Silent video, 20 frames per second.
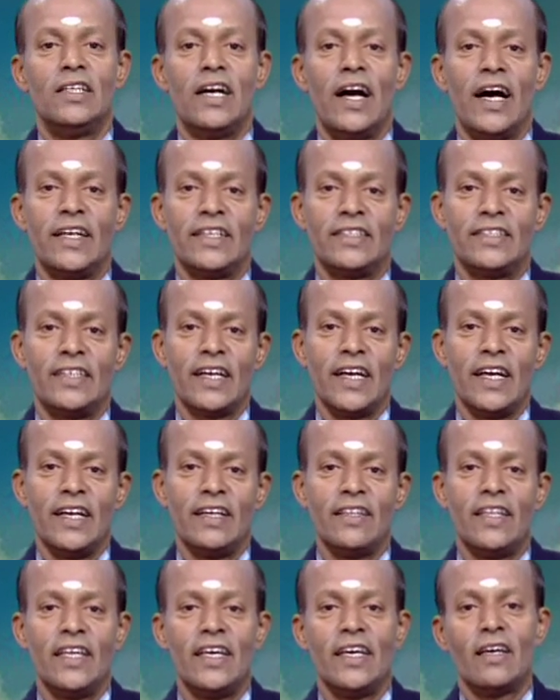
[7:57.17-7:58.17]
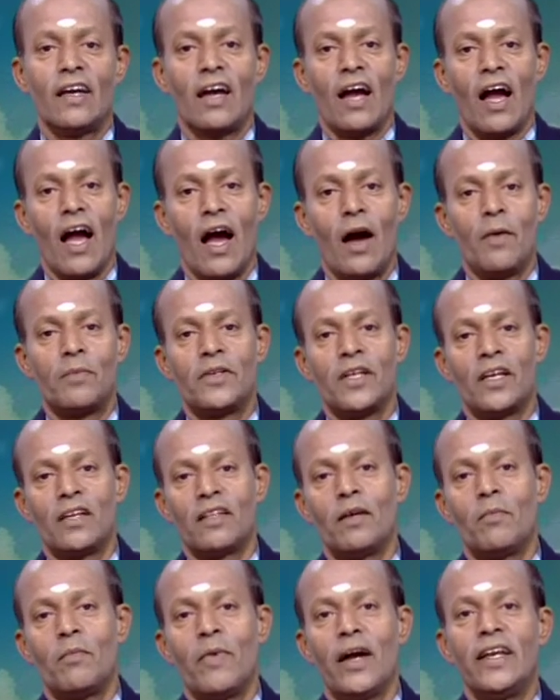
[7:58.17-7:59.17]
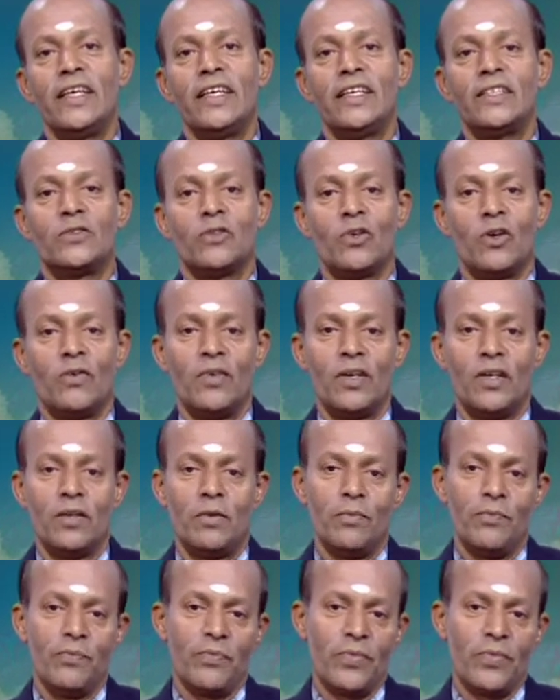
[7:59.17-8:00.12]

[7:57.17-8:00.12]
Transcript: And second thing, after the mining is over,